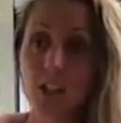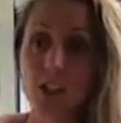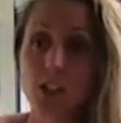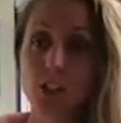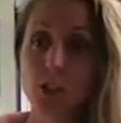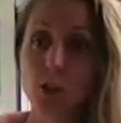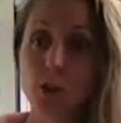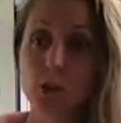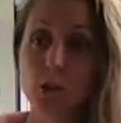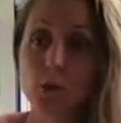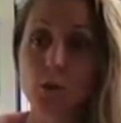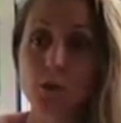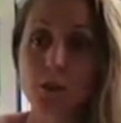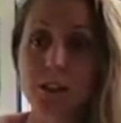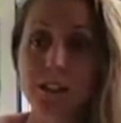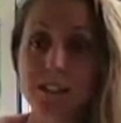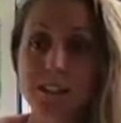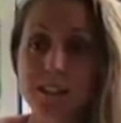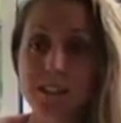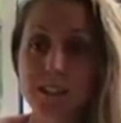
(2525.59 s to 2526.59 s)
Do you
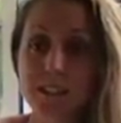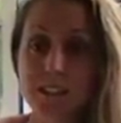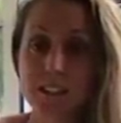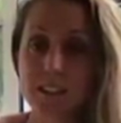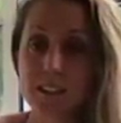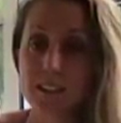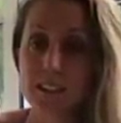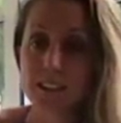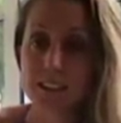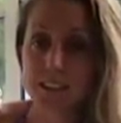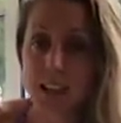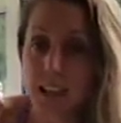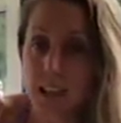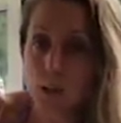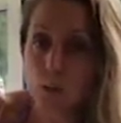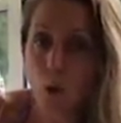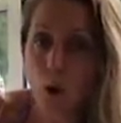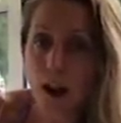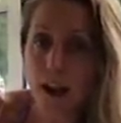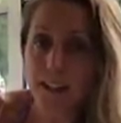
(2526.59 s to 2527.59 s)

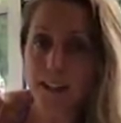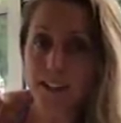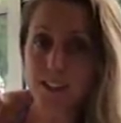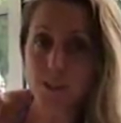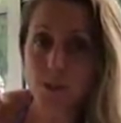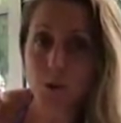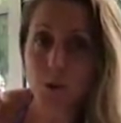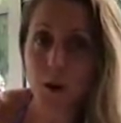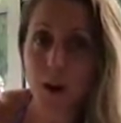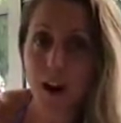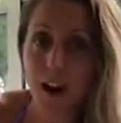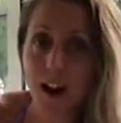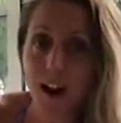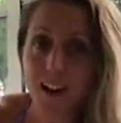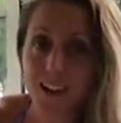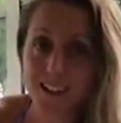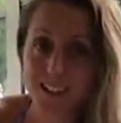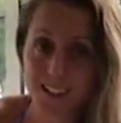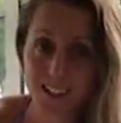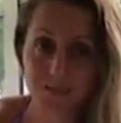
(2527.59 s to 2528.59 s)
see why it's so
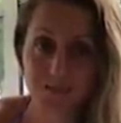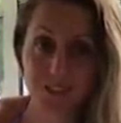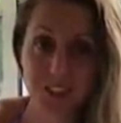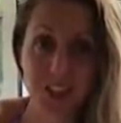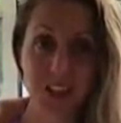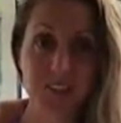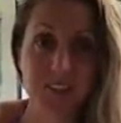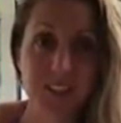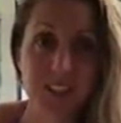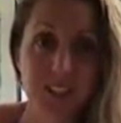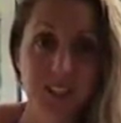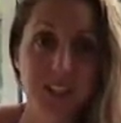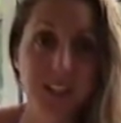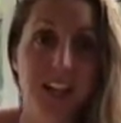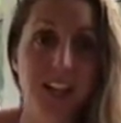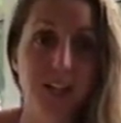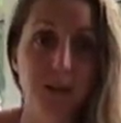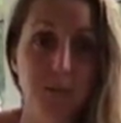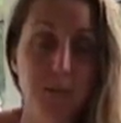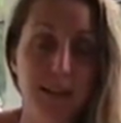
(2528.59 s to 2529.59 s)
hard sometimes to
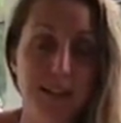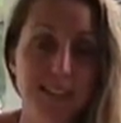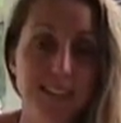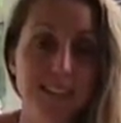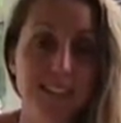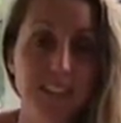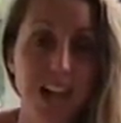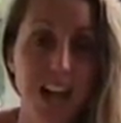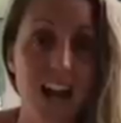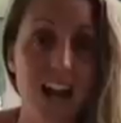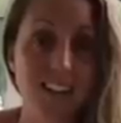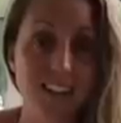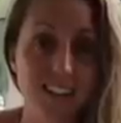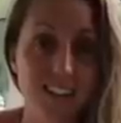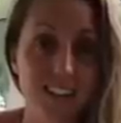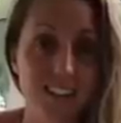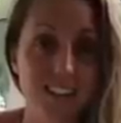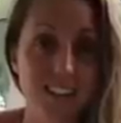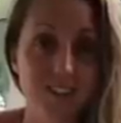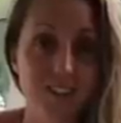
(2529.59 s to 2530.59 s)
share your message as
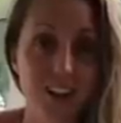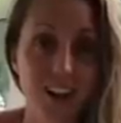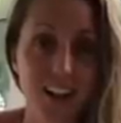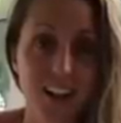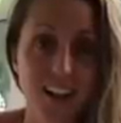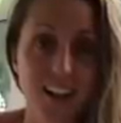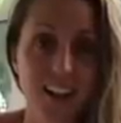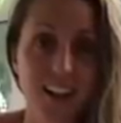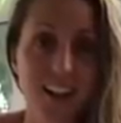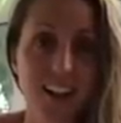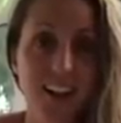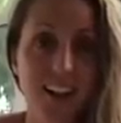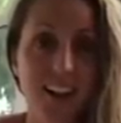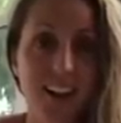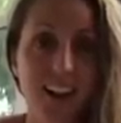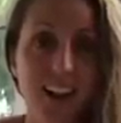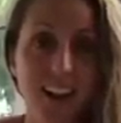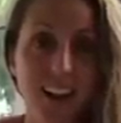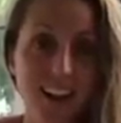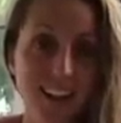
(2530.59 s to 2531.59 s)
is, right?
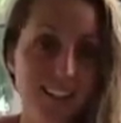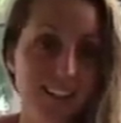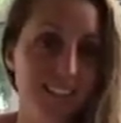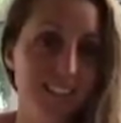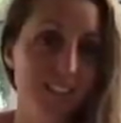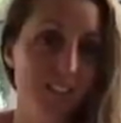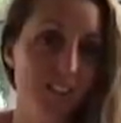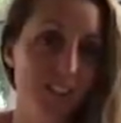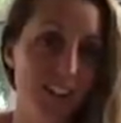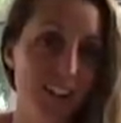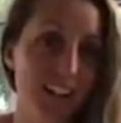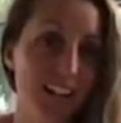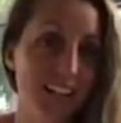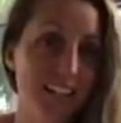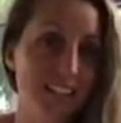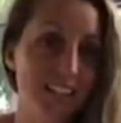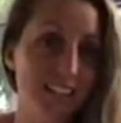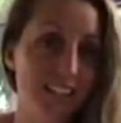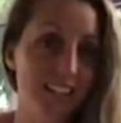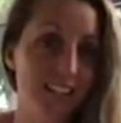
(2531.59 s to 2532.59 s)
It's not
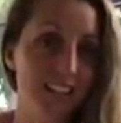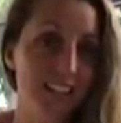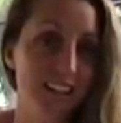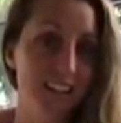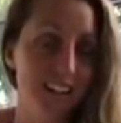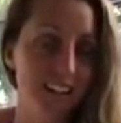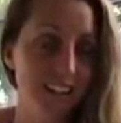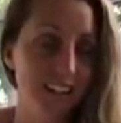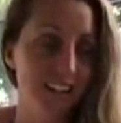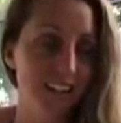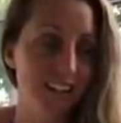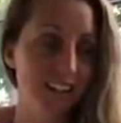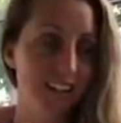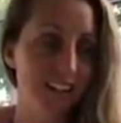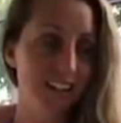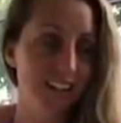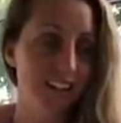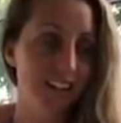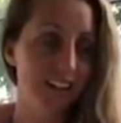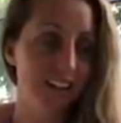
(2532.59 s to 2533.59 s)
easy,
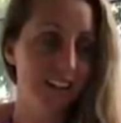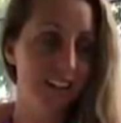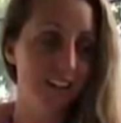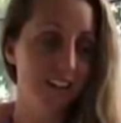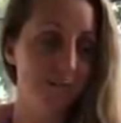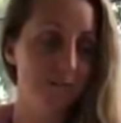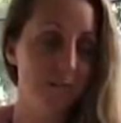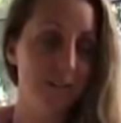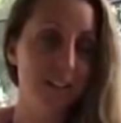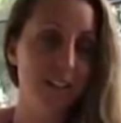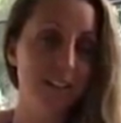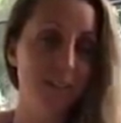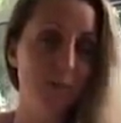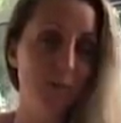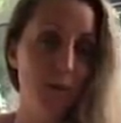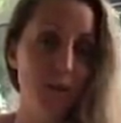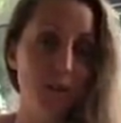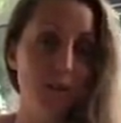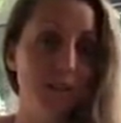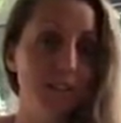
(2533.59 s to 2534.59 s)
but it's
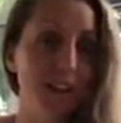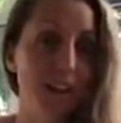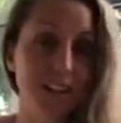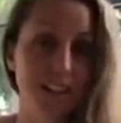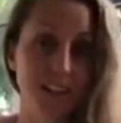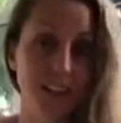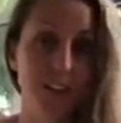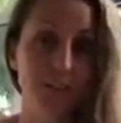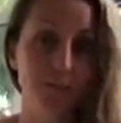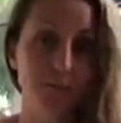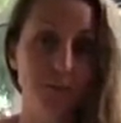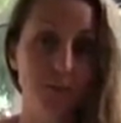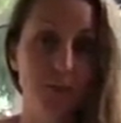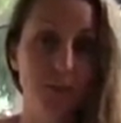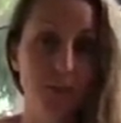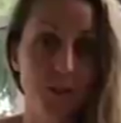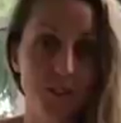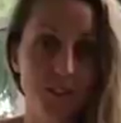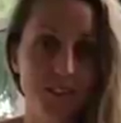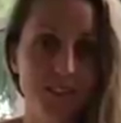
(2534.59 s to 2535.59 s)
what you signed up for.